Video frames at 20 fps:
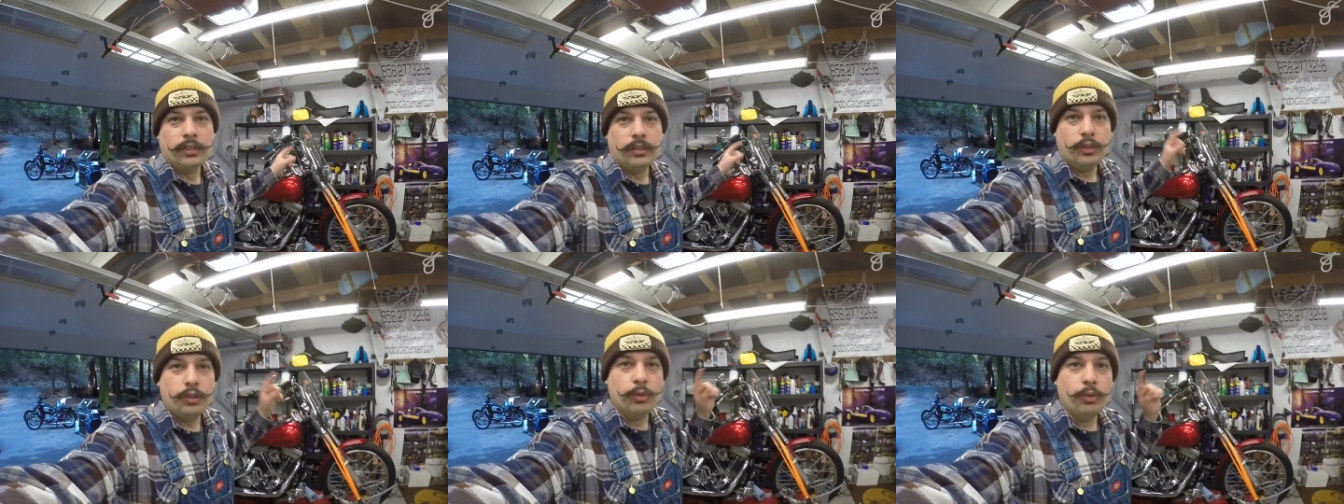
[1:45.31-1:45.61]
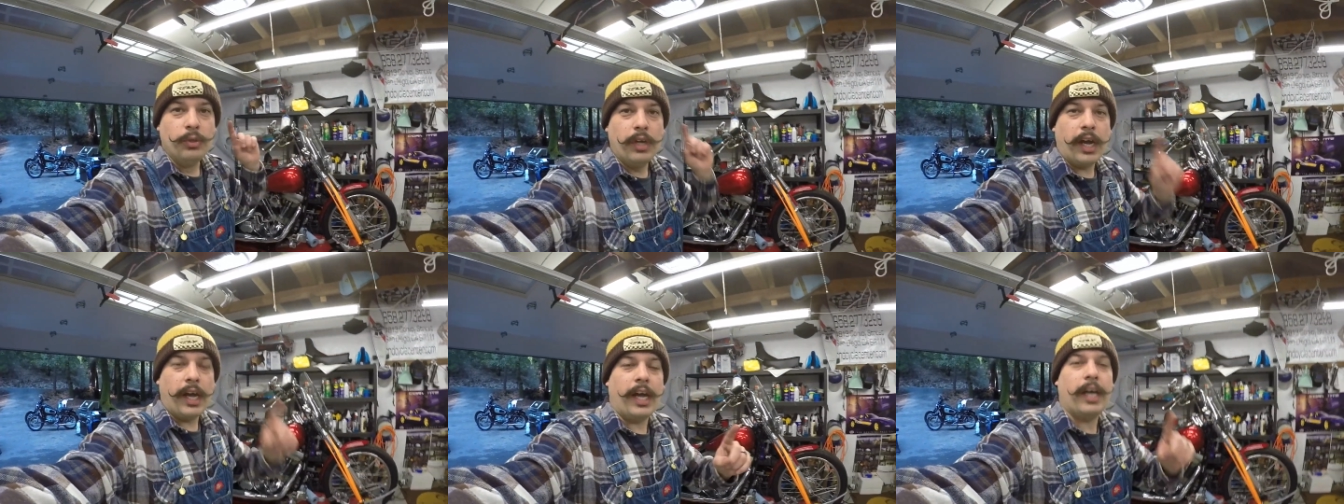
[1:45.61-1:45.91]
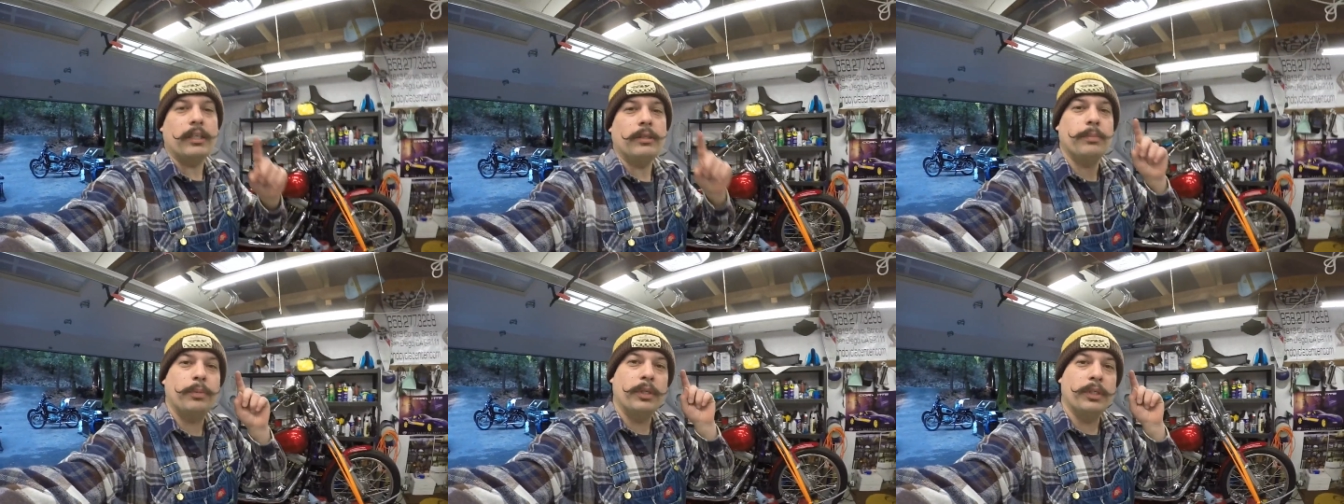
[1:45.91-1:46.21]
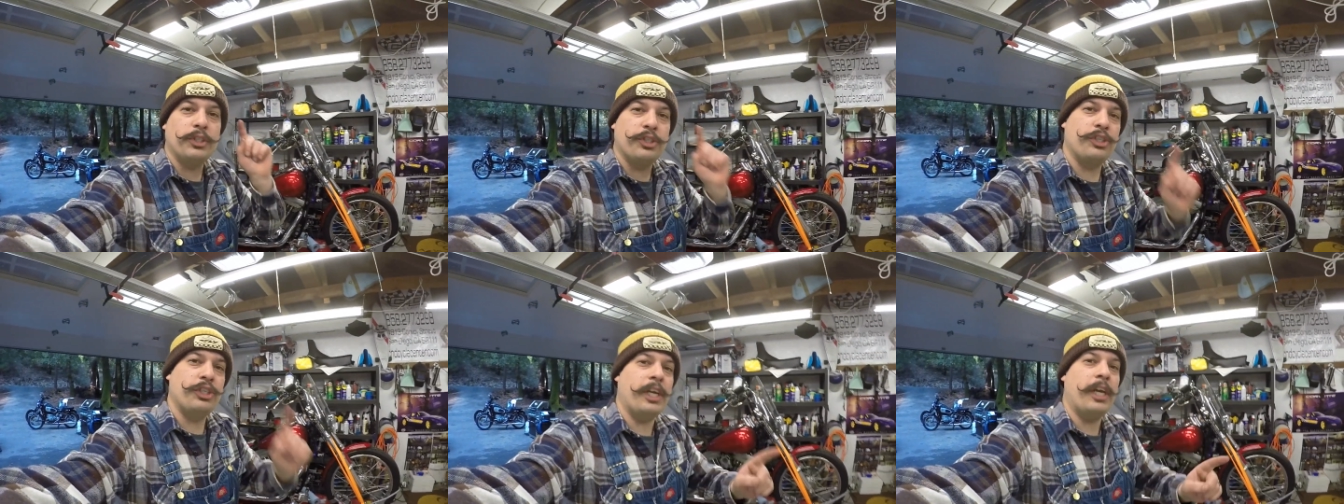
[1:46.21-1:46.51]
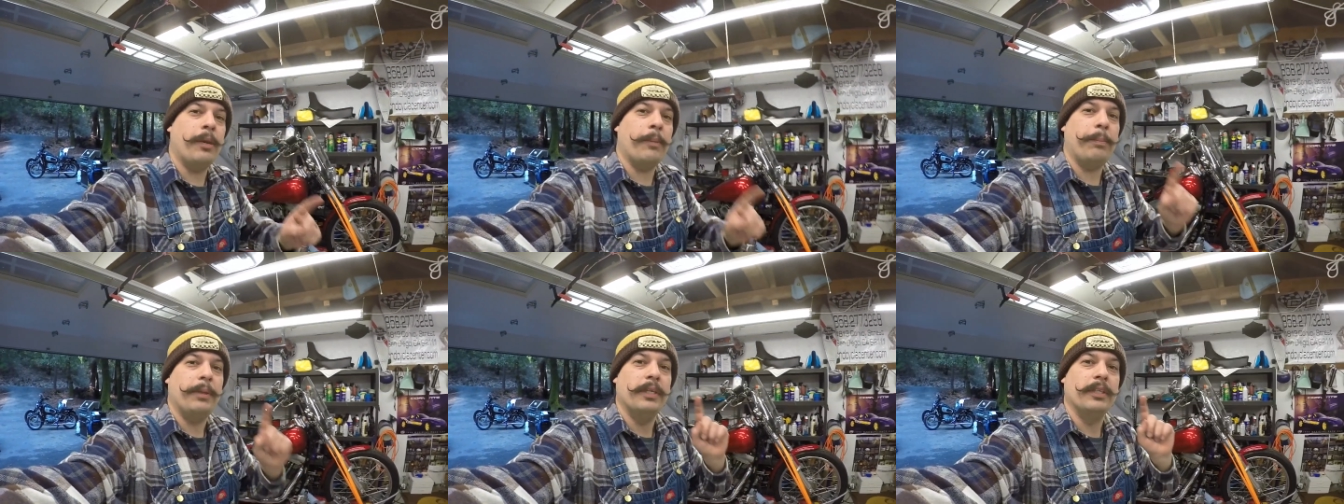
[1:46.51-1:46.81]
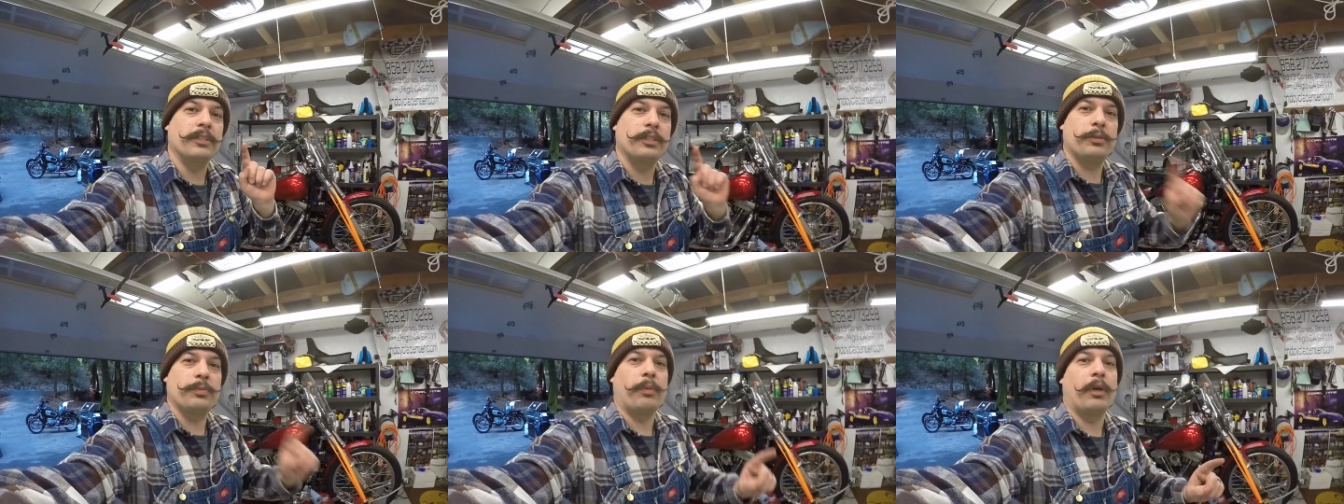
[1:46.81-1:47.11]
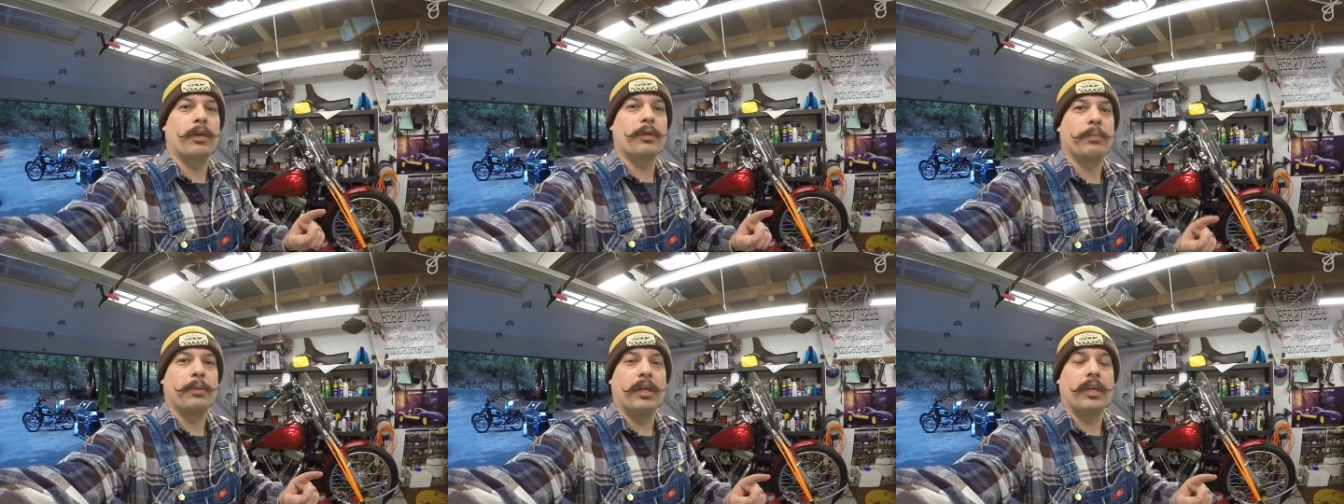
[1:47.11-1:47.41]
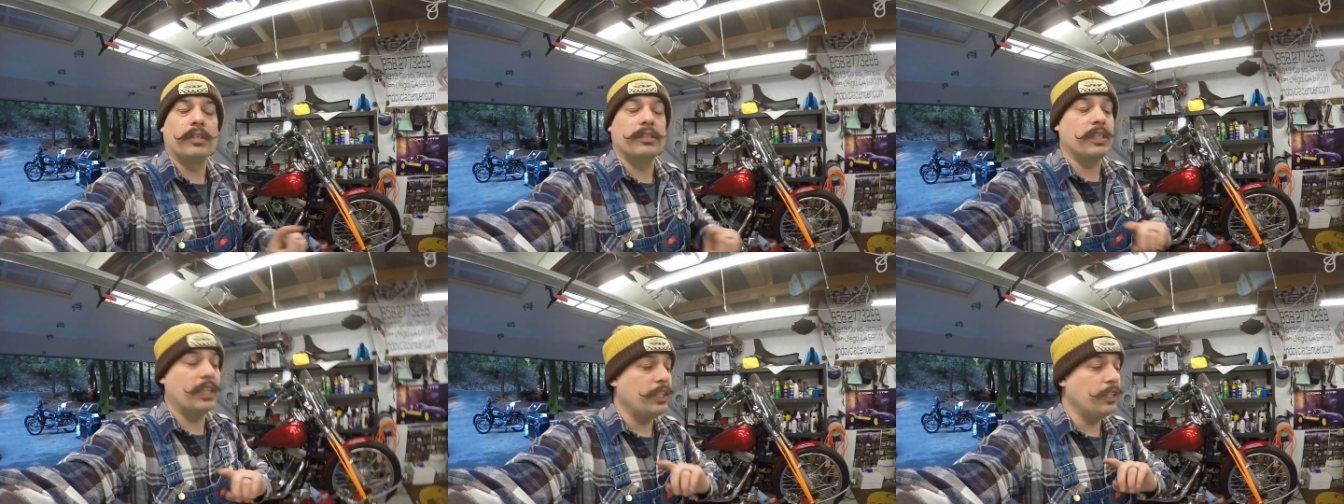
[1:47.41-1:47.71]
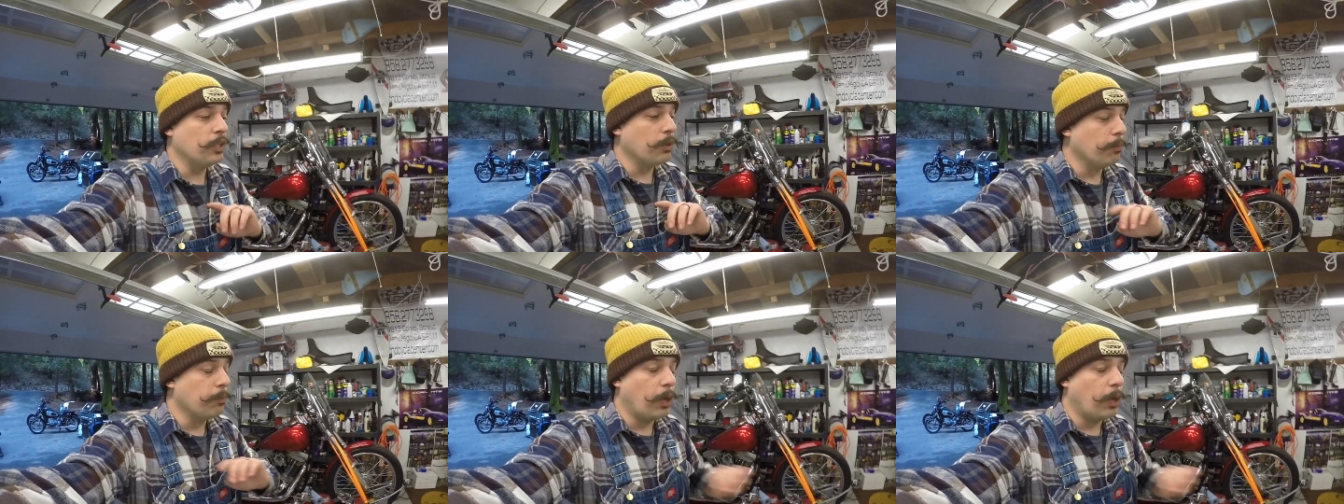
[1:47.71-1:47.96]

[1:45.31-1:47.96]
Do not put champion spark plugs in your